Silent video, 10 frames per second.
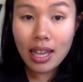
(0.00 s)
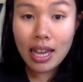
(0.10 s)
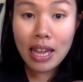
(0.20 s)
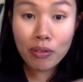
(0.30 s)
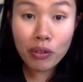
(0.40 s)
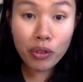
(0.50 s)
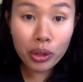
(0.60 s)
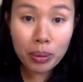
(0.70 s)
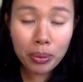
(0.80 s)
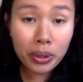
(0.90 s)
Every
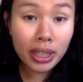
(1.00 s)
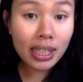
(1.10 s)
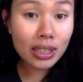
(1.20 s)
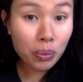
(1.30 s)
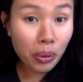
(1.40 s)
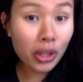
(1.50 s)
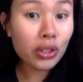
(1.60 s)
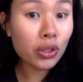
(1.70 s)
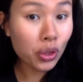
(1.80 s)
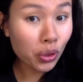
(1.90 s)
volume point is worth
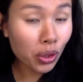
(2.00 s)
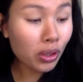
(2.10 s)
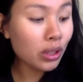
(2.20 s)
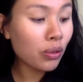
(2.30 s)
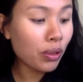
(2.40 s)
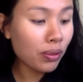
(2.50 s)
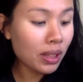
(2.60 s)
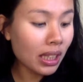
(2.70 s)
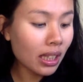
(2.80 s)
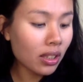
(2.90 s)
$2.50
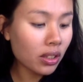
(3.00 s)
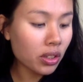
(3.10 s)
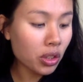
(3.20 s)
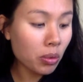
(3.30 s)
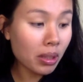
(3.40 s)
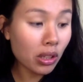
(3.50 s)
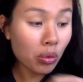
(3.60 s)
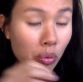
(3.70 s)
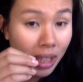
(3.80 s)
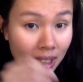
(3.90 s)
because you want the
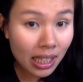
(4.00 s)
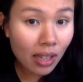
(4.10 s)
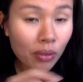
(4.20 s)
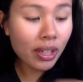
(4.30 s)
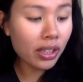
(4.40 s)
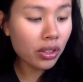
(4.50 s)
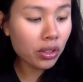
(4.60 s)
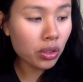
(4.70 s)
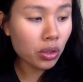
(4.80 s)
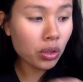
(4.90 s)
retail value,
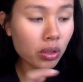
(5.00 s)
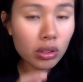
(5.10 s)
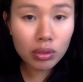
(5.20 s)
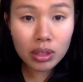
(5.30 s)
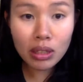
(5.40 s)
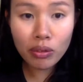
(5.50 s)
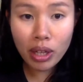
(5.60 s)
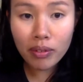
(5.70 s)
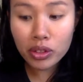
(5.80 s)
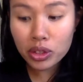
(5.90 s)
so $2.50,
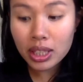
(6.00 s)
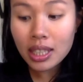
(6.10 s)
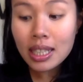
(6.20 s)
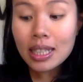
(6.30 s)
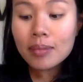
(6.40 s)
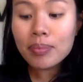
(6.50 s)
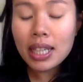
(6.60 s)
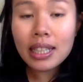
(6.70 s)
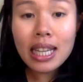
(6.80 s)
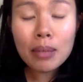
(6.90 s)
500.
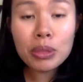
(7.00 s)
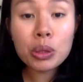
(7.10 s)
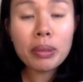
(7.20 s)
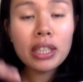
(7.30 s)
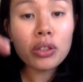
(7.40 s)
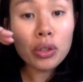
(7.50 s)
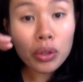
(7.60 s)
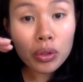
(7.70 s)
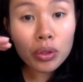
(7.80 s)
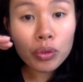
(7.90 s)
And now between
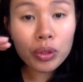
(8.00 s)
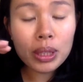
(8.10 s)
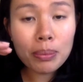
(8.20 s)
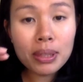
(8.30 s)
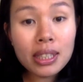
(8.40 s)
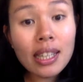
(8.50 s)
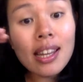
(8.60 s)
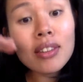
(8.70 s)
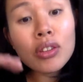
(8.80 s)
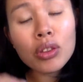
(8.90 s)
you, 50%,
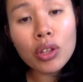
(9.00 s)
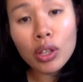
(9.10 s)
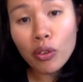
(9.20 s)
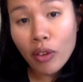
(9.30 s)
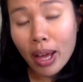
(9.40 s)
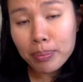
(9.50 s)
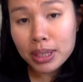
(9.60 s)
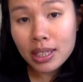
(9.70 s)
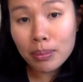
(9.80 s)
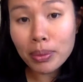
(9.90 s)
and the
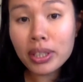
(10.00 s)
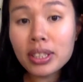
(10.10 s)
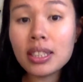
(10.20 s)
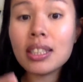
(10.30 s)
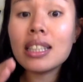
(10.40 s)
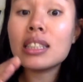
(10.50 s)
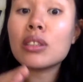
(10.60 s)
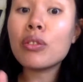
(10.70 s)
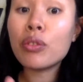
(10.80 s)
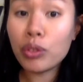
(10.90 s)
35% person is
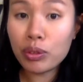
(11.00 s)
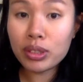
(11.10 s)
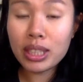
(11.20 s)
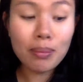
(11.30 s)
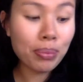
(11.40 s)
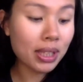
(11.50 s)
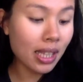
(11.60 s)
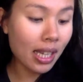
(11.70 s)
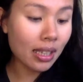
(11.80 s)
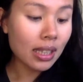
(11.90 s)
15%.
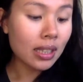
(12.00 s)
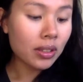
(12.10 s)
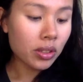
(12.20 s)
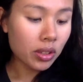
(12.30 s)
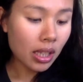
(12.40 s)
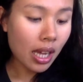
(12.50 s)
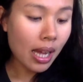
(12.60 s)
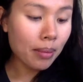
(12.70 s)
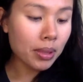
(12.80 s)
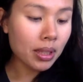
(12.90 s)
So
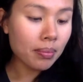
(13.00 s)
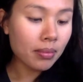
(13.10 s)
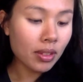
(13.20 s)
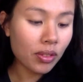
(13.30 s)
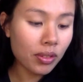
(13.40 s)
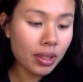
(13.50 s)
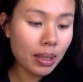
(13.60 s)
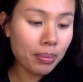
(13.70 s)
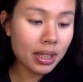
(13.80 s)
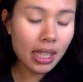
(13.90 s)
times
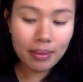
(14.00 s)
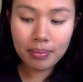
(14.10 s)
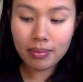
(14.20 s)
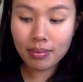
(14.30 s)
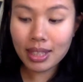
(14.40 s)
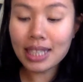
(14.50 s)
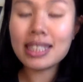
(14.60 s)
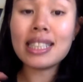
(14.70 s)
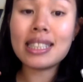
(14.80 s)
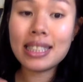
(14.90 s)
15%, that's
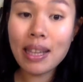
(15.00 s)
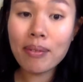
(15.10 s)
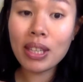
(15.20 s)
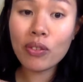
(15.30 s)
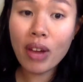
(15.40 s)
$75.